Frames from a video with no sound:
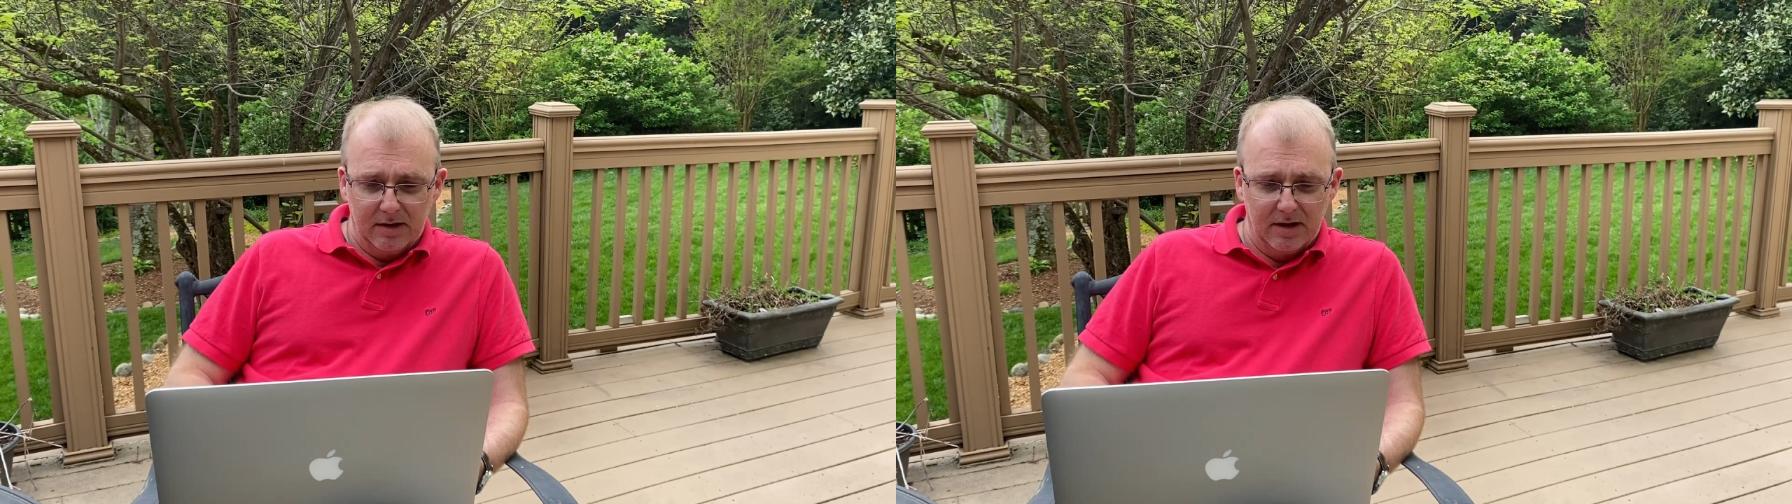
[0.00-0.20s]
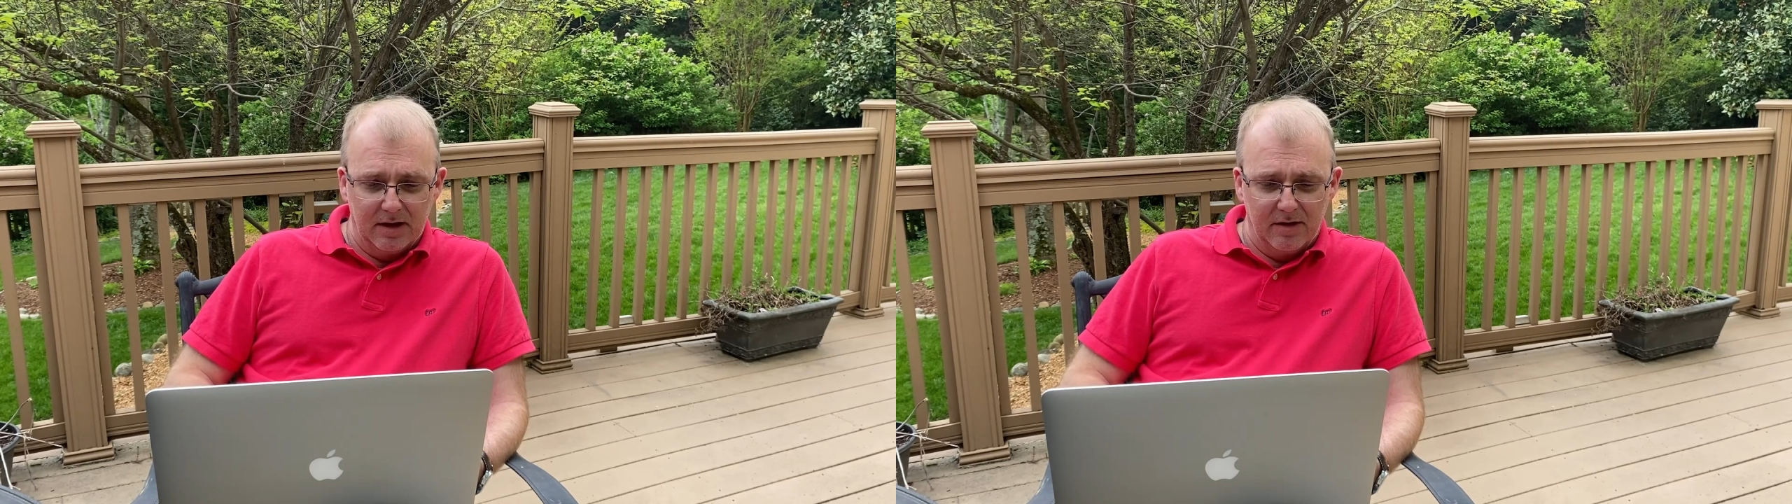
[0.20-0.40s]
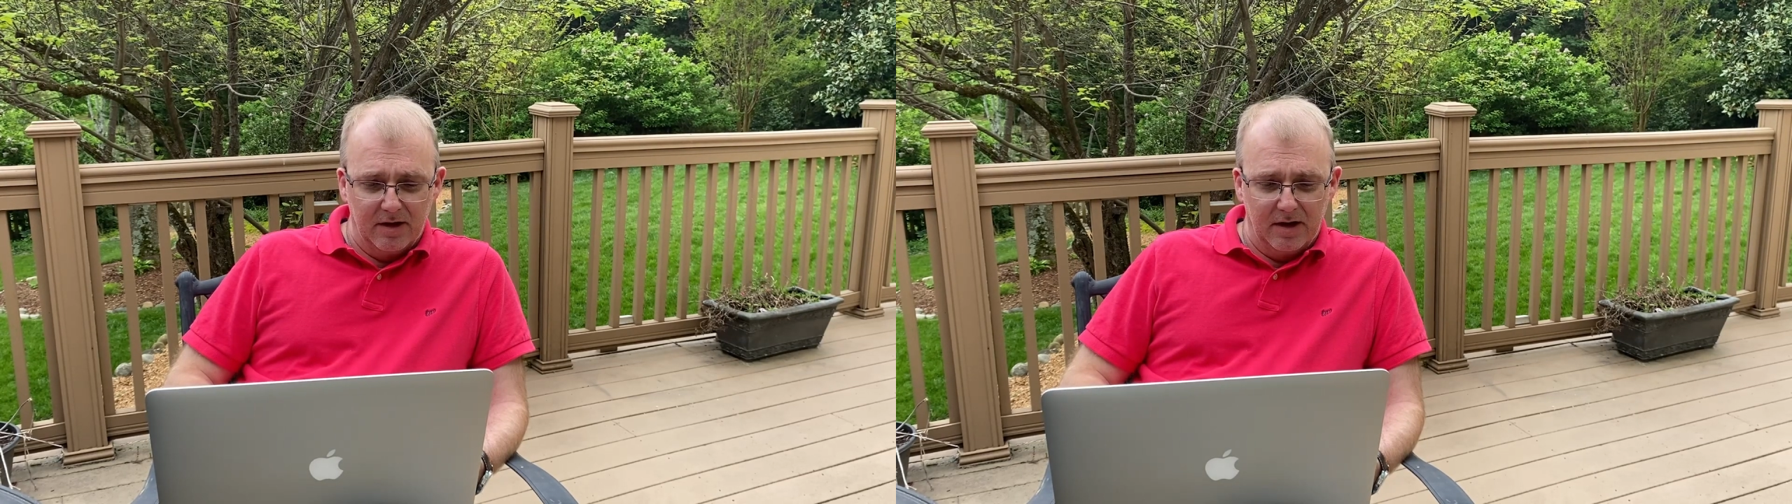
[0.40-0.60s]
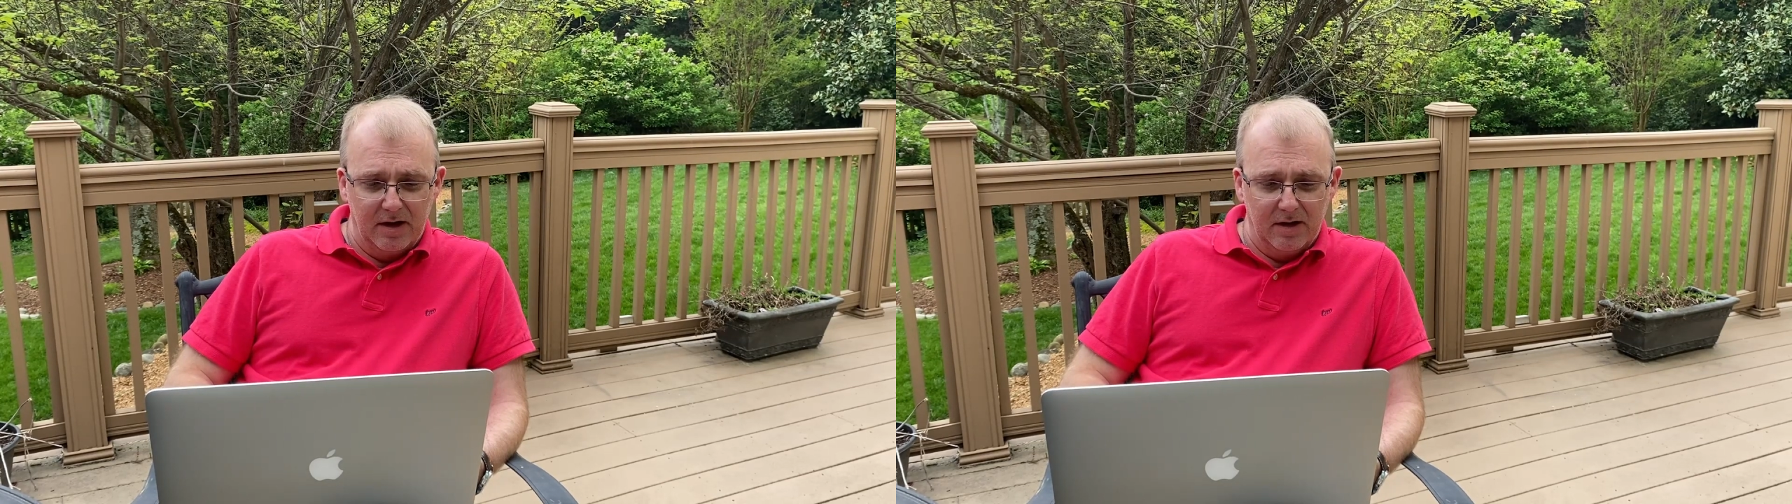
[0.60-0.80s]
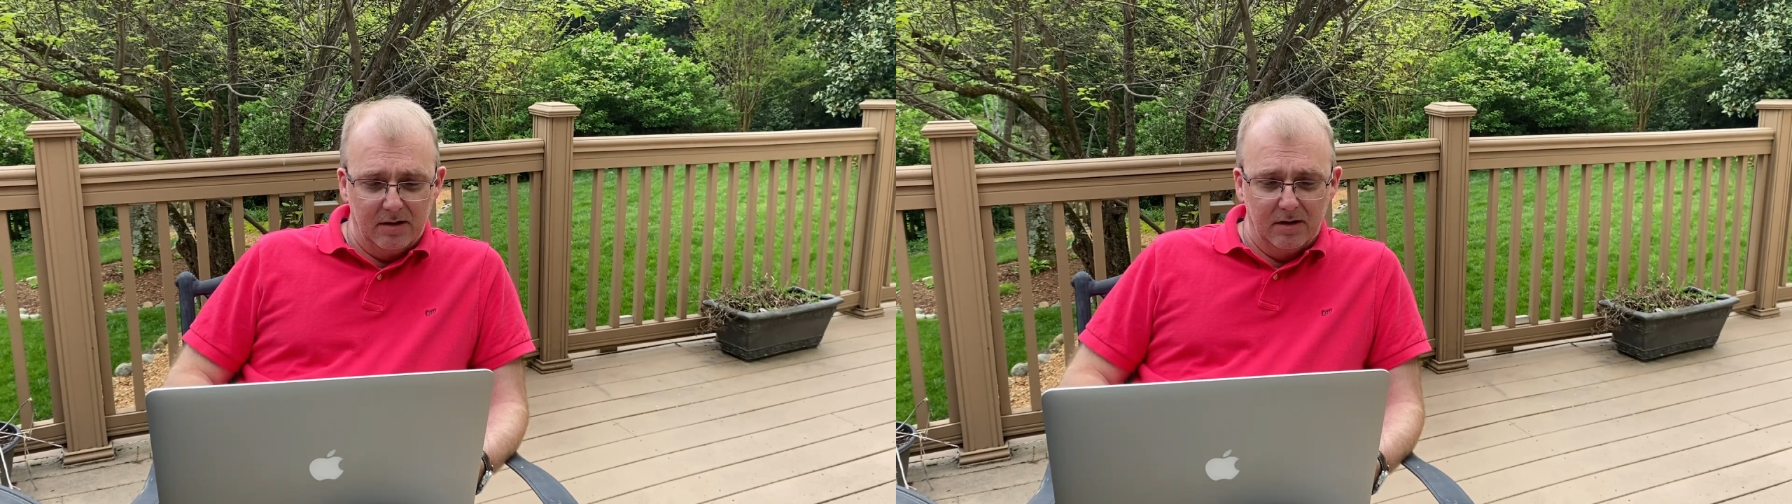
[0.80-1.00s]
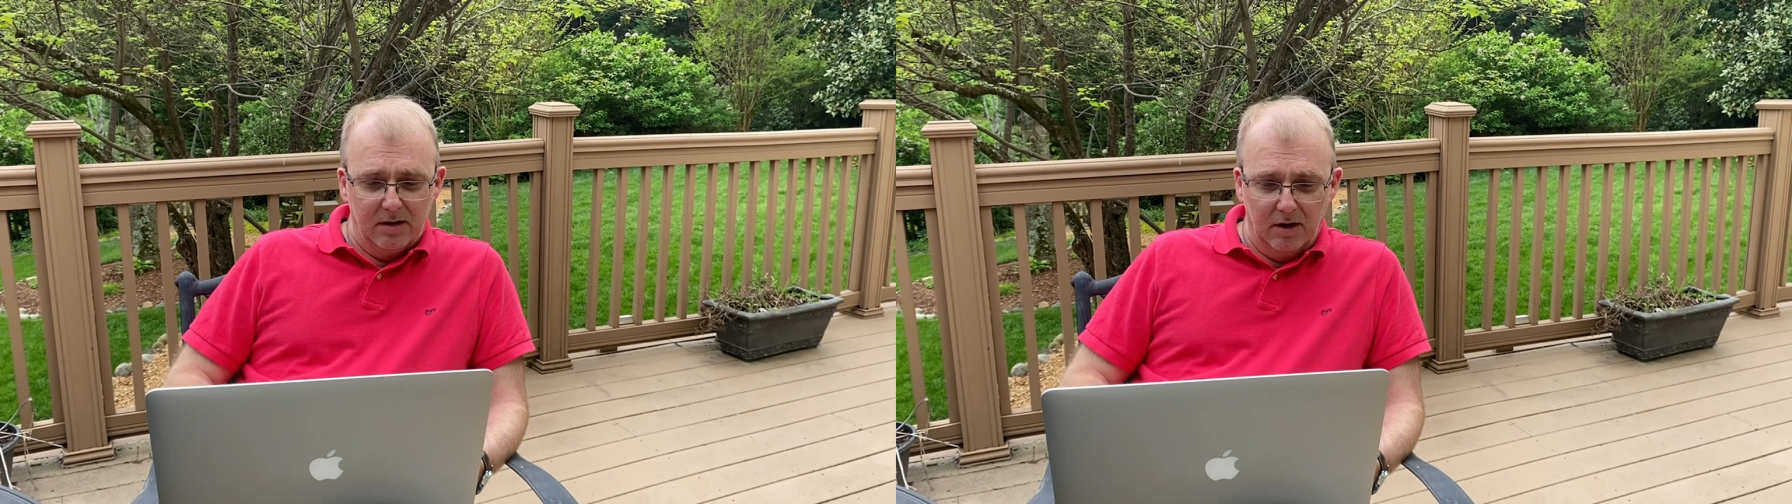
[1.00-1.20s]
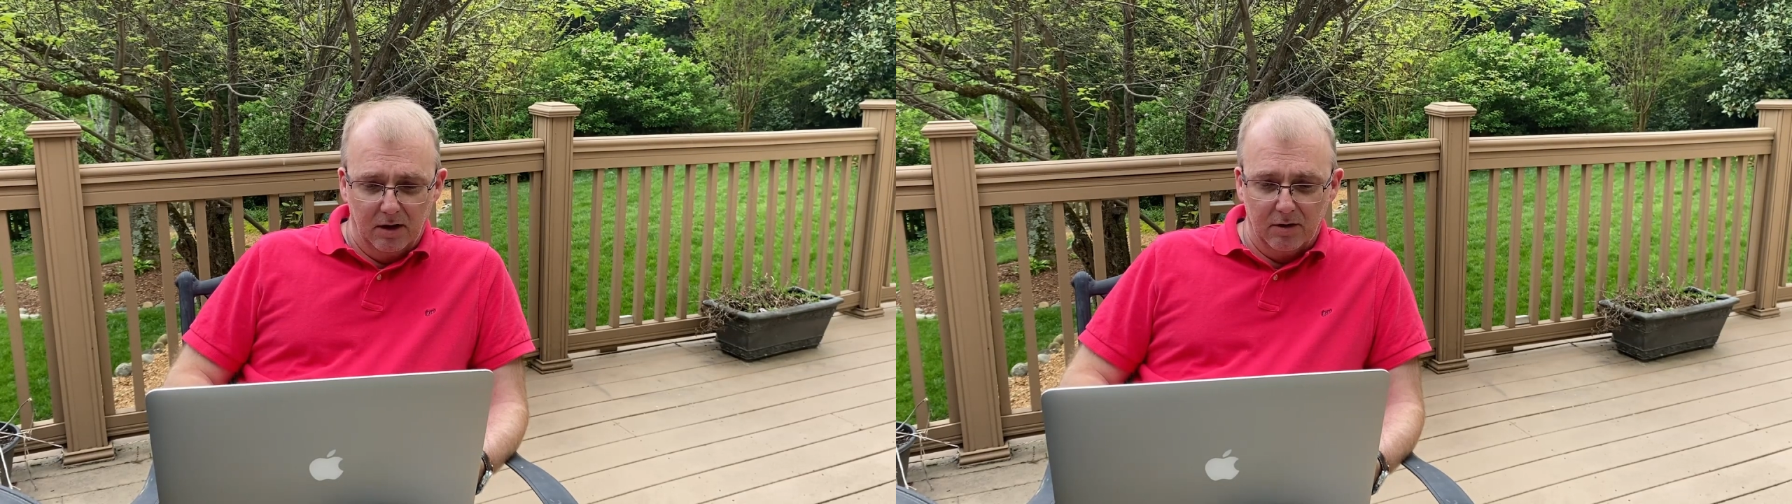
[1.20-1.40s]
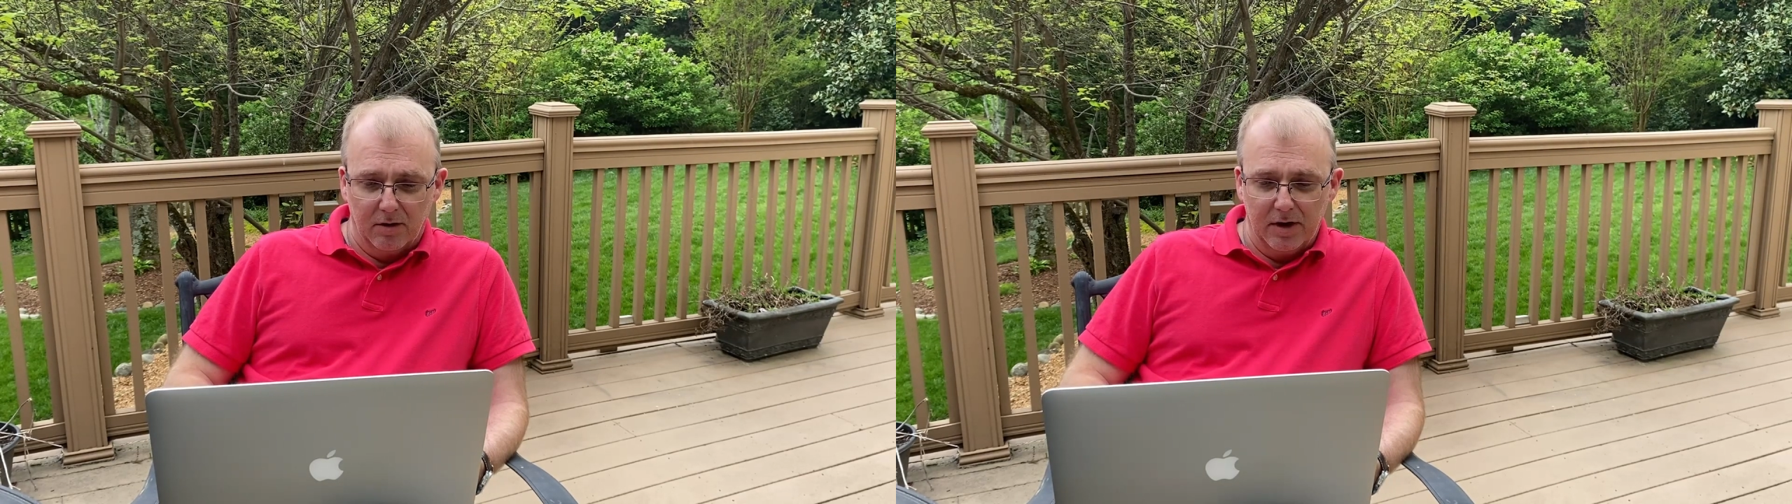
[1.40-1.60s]
that they
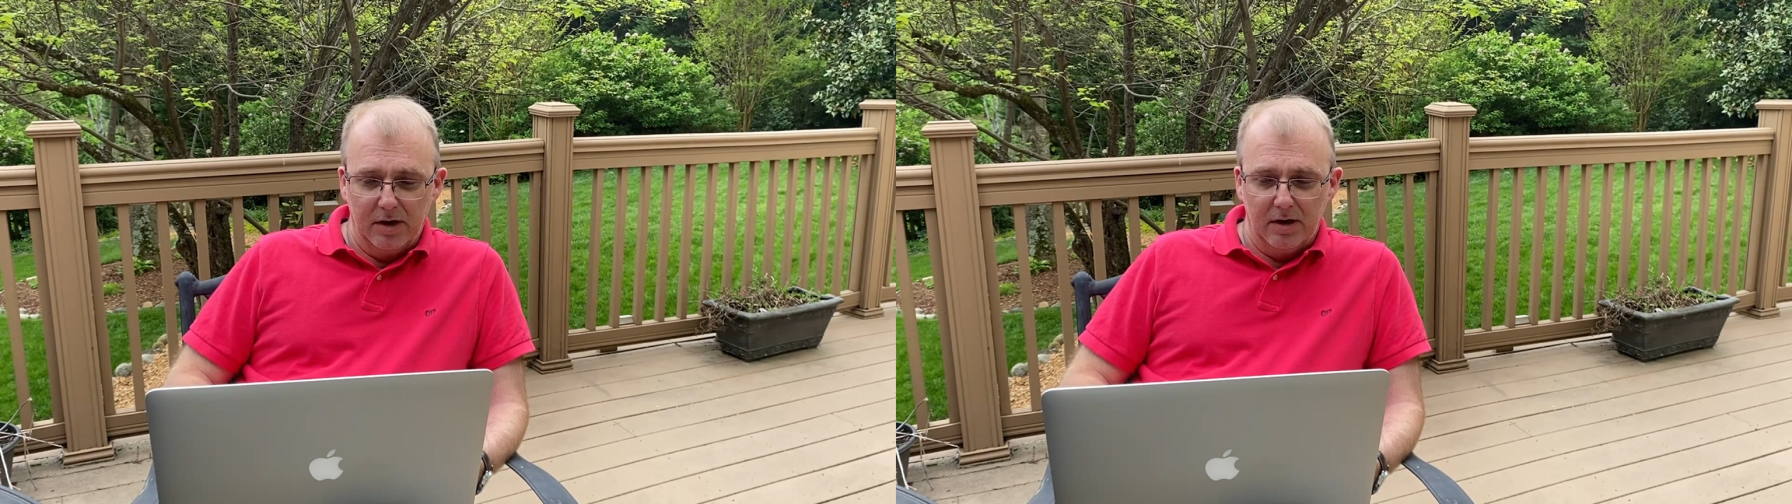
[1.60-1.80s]
agree